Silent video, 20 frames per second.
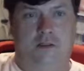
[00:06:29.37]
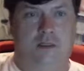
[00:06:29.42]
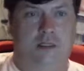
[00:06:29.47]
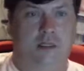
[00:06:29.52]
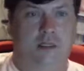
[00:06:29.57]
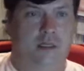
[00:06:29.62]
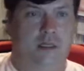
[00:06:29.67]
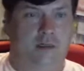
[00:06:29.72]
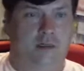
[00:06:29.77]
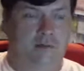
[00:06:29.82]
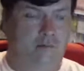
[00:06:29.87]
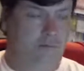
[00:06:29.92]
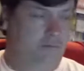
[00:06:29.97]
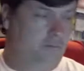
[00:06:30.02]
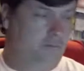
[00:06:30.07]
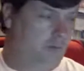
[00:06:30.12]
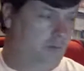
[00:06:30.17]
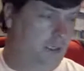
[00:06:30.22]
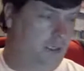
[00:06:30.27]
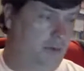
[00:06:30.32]
to
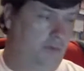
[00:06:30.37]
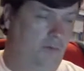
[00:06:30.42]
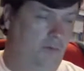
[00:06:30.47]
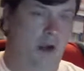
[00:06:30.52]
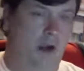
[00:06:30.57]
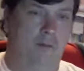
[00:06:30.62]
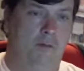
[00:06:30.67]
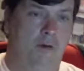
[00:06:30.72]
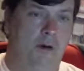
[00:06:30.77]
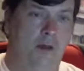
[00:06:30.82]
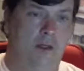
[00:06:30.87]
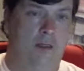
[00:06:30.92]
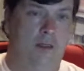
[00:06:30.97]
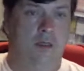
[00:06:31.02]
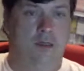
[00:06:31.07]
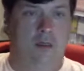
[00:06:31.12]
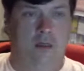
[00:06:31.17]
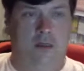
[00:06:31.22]
get the right one.